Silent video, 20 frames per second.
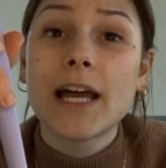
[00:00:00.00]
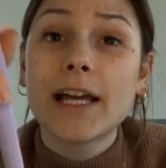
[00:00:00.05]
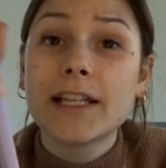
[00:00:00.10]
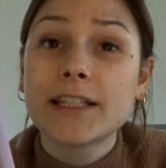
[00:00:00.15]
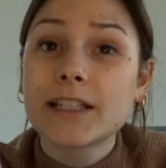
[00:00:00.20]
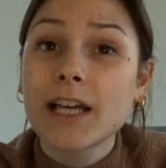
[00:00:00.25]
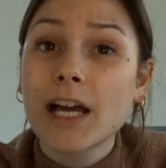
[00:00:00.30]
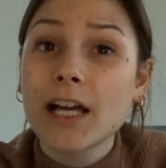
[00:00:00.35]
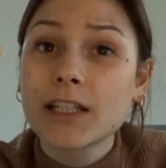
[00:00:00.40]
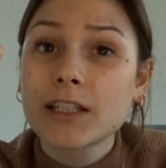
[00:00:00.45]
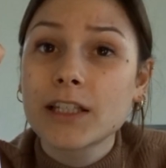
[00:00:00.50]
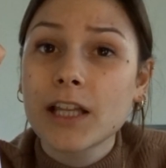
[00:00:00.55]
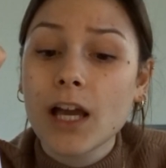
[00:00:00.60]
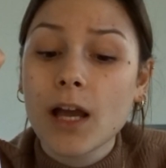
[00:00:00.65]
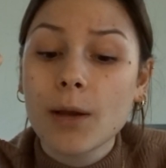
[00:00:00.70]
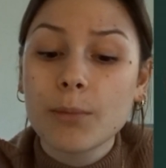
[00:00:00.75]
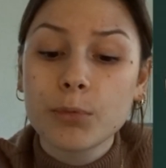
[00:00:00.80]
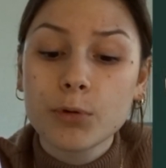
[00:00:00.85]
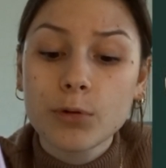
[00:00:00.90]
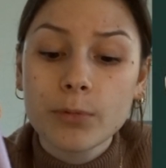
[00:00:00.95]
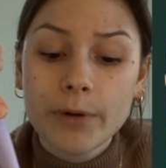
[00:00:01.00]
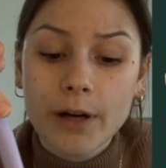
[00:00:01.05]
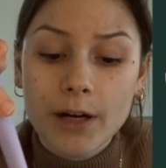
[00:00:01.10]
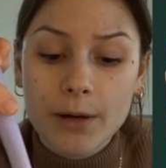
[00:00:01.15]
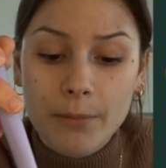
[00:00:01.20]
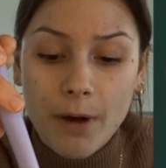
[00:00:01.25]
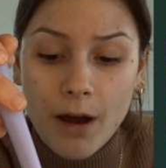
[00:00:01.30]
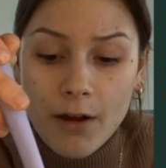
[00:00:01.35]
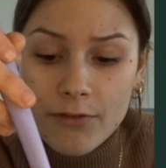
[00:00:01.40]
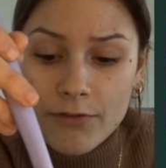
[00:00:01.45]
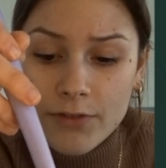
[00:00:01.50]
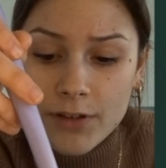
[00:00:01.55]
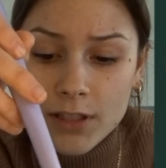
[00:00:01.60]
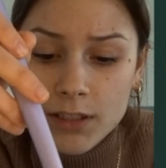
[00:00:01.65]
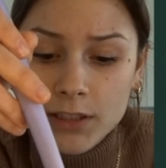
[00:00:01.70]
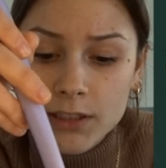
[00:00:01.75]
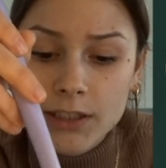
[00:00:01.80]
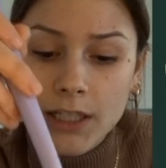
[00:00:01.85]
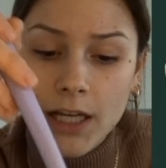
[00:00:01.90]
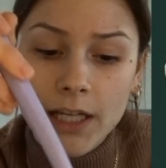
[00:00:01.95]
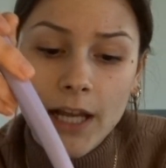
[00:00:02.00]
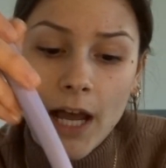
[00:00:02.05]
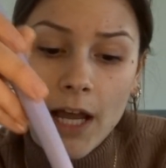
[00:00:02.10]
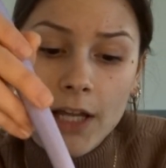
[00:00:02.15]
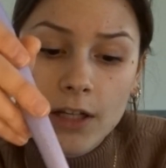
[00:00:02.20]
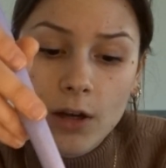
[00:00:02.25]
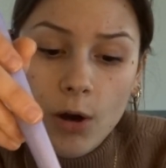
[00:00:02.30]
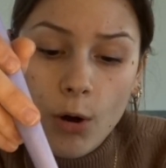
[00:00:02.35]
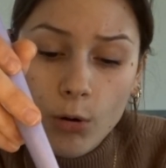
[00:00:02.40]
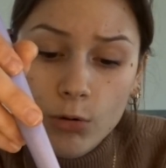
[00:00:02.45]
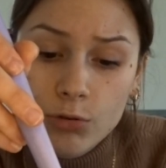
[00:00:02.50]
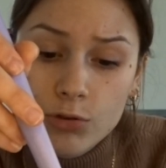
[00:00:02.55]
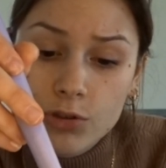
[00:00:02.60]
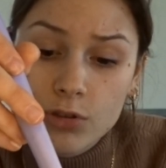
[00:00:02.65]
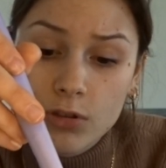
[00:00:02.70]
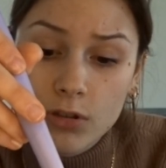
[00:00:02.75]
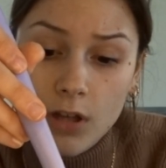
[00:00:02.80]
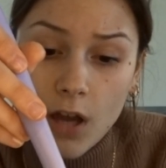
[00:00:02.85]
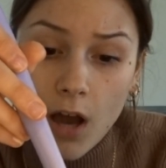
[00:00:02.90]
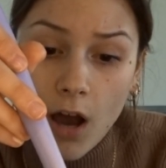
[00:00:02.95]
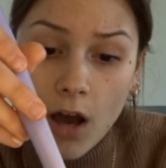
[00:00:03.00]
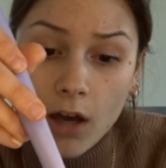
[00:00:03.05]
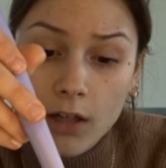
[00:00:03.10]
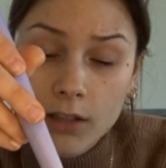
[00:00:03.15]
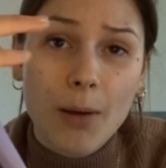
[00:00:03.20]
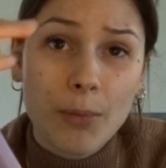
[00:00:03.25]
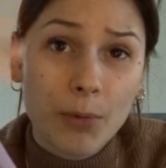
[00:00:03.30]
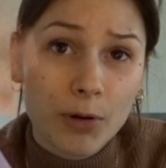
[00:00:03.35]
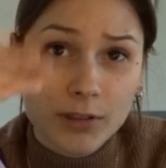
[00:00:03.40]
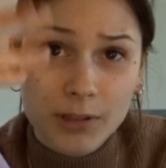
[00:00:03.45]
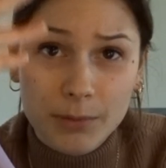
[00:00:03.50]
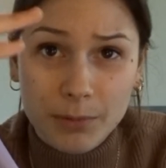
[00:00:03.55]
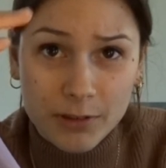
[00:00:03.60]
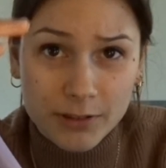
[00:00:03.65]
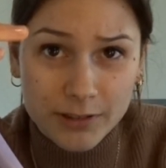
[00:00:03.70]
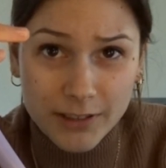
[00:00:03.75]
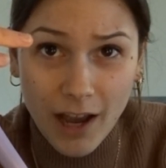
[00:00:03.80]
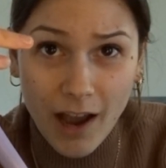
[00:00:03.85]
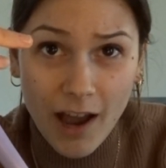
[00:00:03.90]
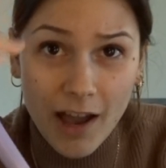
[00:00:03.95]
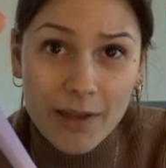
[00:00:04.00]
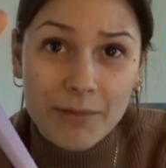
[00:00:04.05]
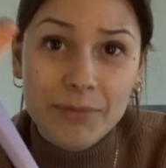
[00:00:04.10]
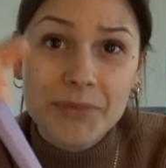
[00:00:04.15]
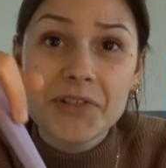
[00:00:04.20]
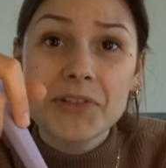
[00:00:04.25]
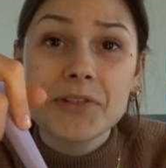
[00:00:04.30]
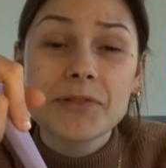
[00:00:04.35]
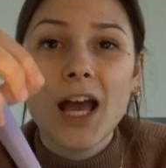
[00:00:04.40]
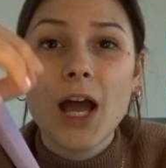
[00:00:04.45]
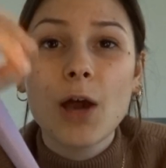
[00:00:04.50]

and then the blueberry muffin that I also got multiple times,